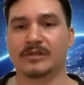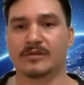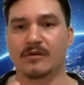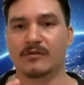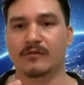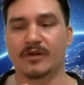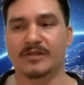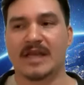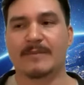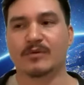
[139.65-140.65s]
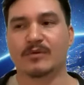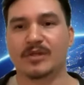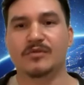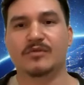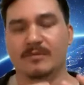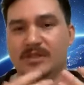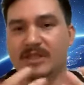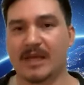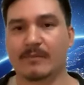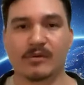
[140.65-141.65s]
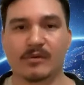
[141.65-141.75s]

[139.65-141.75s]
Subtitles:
So, for example, in the dreamscape,